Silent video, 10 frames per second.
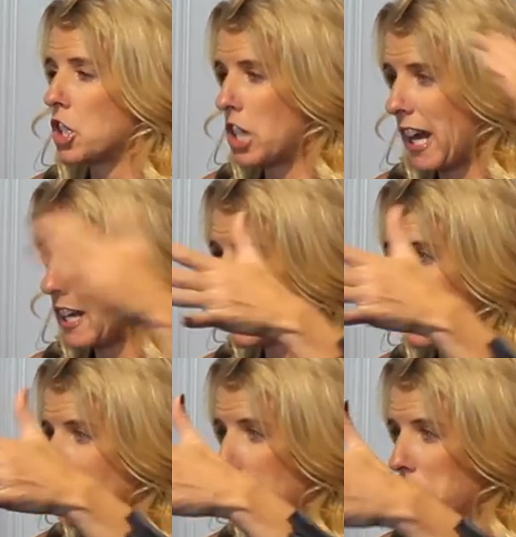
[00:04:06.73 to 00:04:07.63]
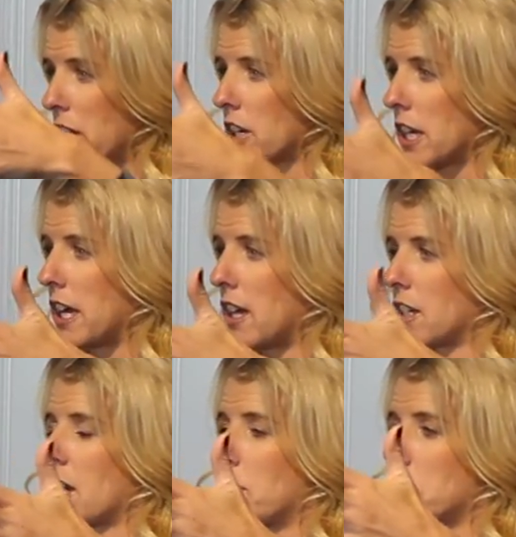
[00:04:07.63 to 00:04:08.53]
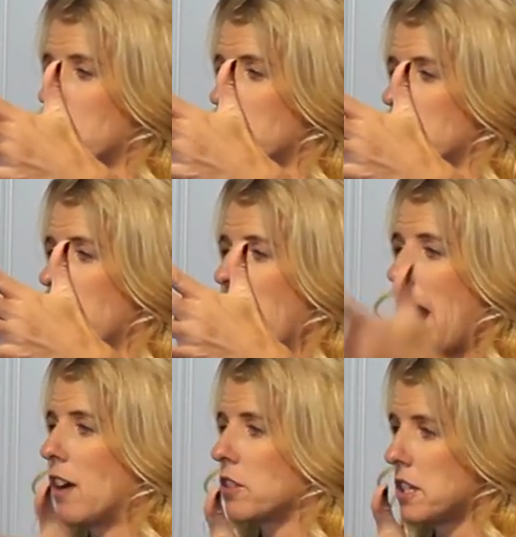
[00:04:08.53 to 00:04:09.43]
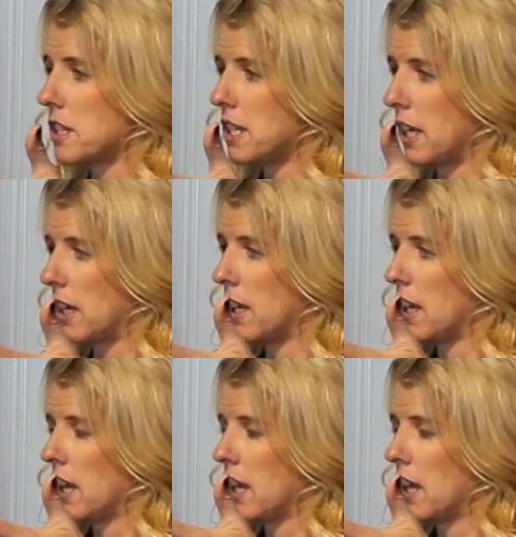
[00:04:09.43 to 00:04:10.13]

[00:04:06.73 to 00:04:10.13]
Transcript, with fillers: chasing the American helicopters out to sea,